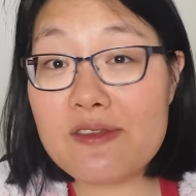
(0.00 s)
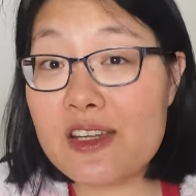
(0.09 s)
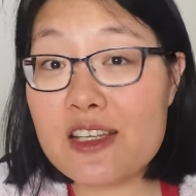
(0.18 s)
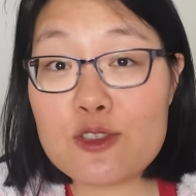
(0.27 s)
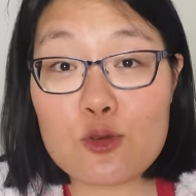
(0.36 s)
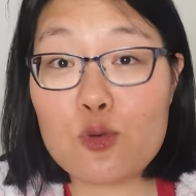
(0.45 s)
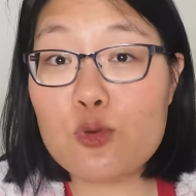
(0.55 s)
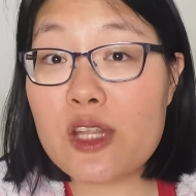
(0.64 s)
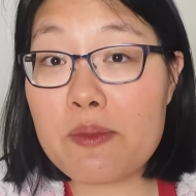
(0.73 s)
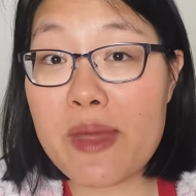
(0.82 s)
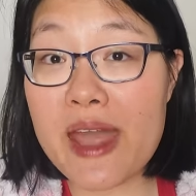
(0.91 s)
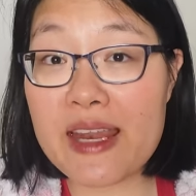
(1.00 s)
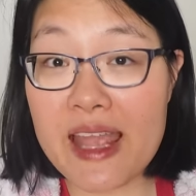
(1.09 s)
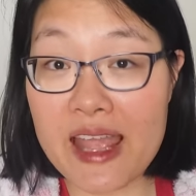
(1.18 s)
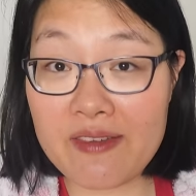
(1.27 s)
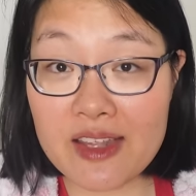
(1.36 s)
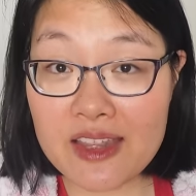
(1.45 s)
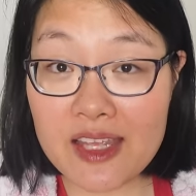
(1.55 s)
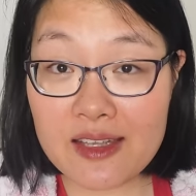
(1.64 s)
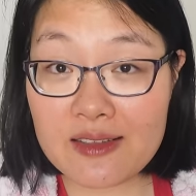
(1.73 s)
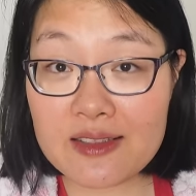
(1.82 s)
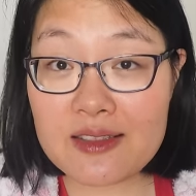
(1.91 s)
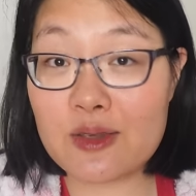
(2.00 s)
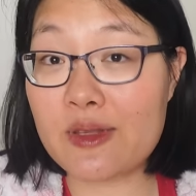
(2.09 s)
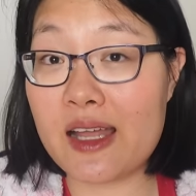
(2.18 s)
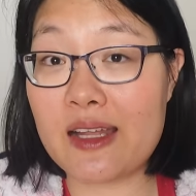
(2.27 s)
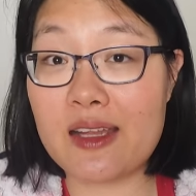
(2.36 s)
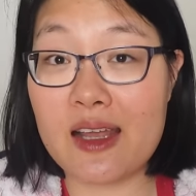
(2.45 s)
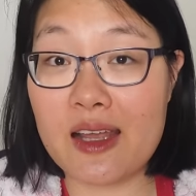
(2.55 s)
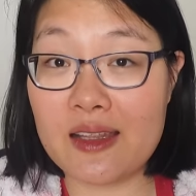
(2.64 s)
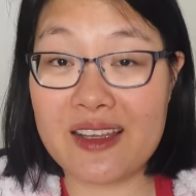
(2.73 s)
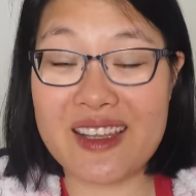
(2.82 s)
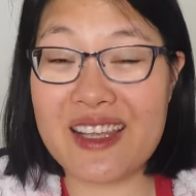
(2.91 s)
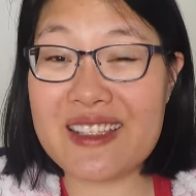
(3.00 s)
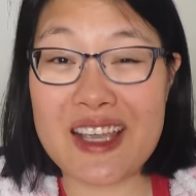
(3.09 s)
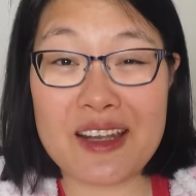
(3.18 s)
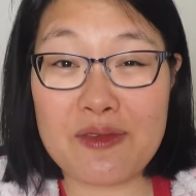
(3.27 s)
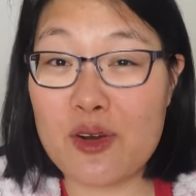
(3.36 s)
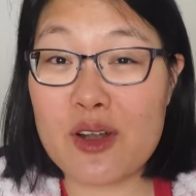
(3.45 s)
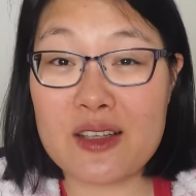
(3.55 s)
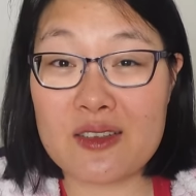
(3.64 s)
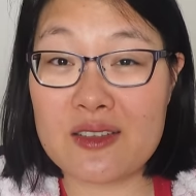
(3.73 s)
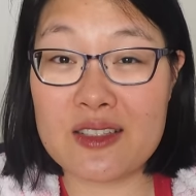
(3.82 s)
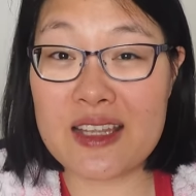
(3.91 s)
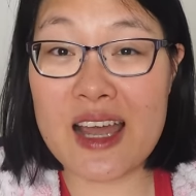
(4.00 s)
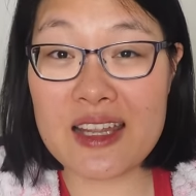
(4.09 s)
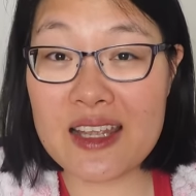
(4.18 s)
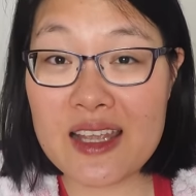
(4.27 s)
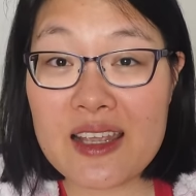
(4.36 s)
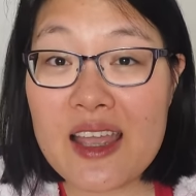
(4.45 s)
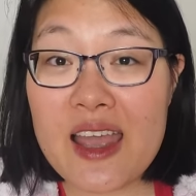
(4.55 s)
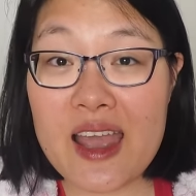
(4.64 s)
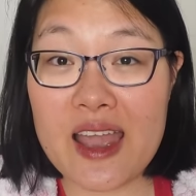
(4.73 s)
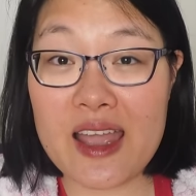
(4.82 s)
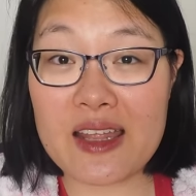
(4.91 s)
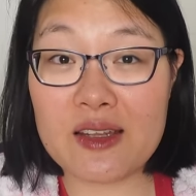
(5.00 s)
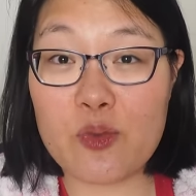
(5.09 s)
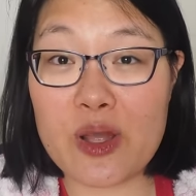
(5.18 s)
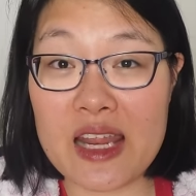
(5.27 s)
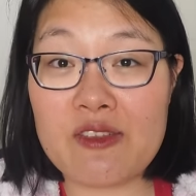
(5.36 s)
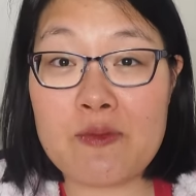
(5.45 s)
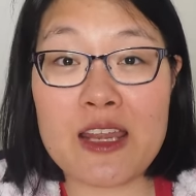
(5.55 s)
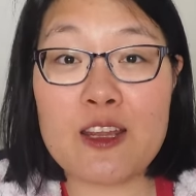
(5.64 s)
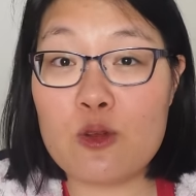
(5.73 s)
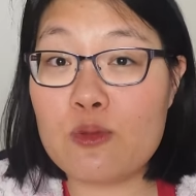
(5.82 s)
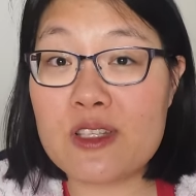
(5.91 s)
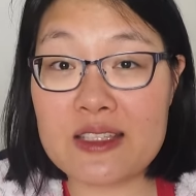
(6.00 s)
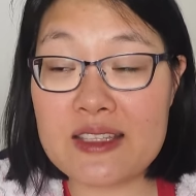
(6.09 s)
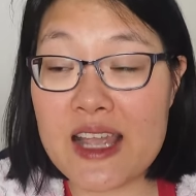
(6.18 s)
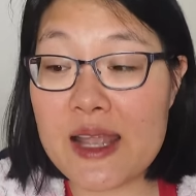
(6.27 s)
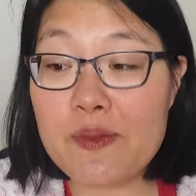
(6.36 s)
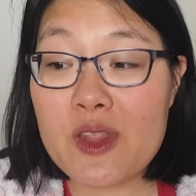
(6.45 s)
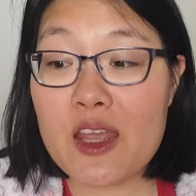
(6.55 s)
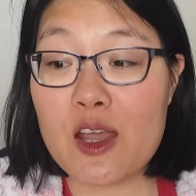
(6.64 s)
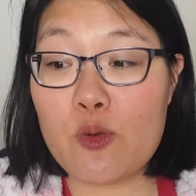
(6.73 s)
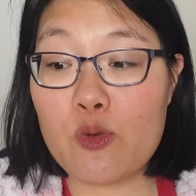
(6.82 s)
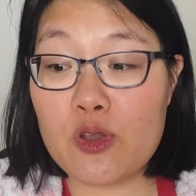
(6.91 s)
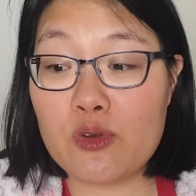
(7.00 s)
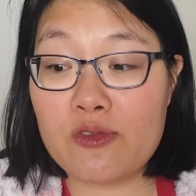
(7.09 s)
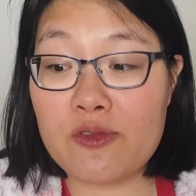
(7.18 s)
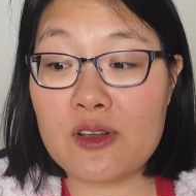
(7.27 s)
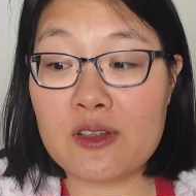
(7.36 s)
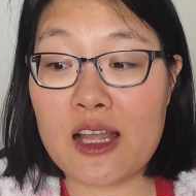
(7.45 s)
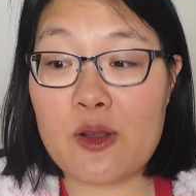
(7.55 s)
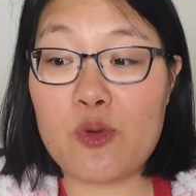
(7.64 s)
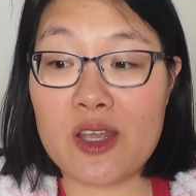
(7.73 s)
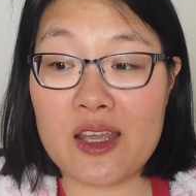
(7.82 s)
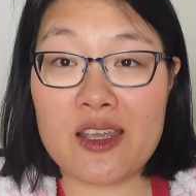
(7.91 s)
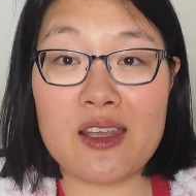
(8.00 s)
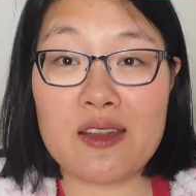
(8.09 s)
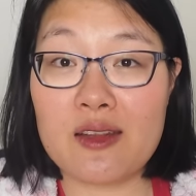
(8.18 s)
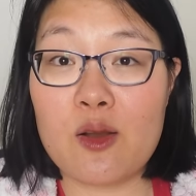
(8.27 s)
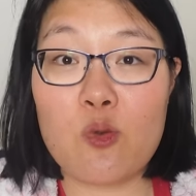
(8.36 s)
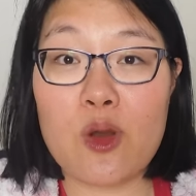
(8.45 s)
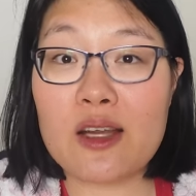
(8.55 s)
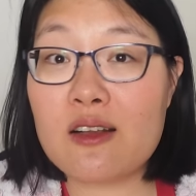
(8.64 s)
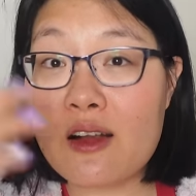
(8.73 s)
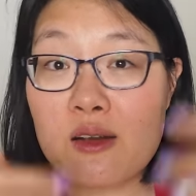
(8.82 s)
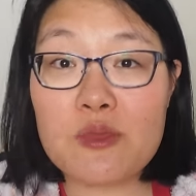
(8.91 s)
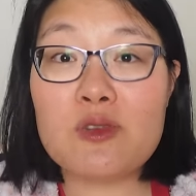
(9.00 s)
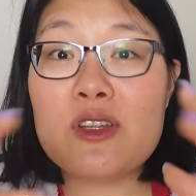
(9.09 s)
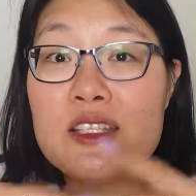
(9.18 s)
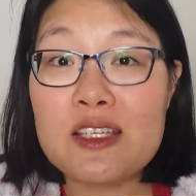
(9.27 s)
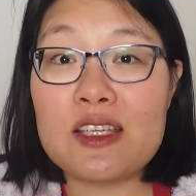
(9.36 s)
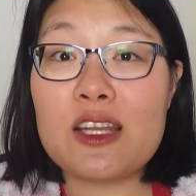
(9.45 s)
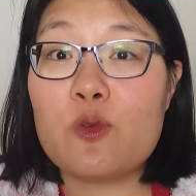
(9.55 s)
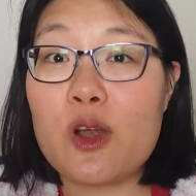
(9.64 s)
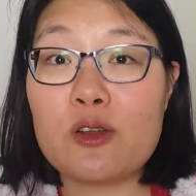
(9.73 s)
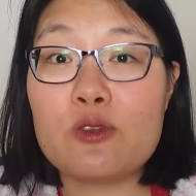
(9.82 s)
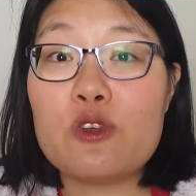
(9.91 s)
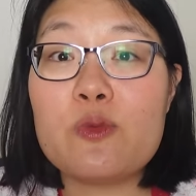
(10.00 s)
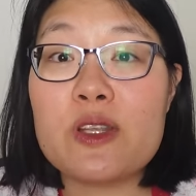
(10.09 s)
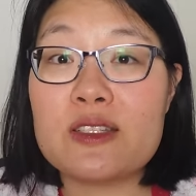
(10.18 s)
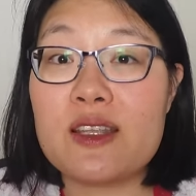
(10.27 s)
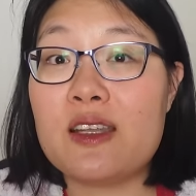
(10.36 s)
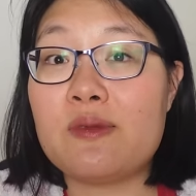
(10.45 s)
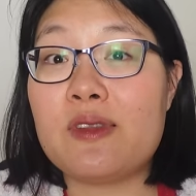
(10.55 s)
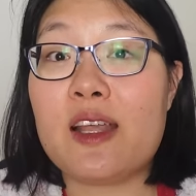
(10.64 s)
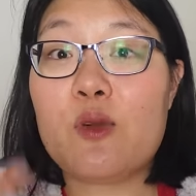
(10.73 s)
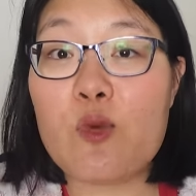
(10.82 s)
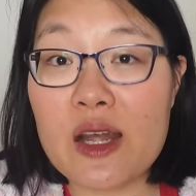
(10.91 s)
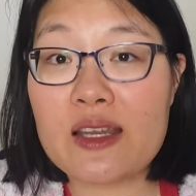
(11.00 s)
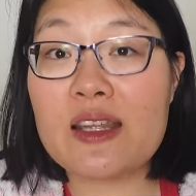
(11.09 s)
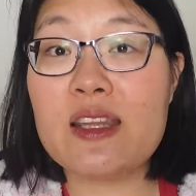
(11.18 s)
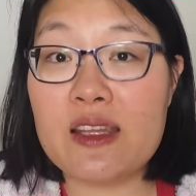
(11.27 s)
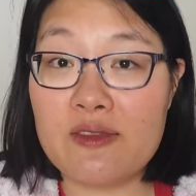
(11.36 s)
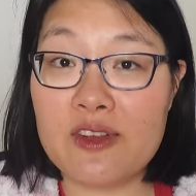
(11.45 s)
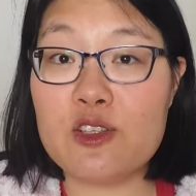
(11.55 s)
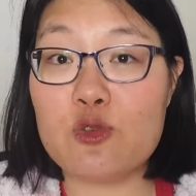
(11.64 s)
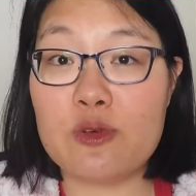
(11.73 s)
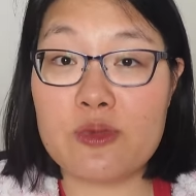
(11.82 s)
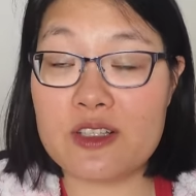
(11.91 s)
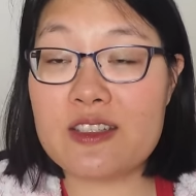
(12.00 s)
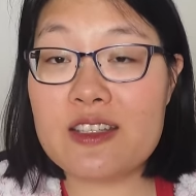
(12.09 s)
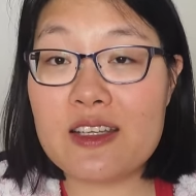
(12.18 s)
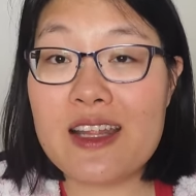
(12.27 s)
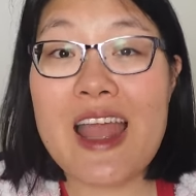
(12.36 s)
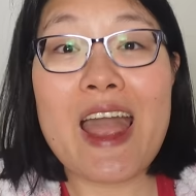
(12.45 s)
Even at school, they ban everything so that uh, the kids can focus on studying. And when everybody look the same, we would feel like we are in one community and one group instead of like one individual person.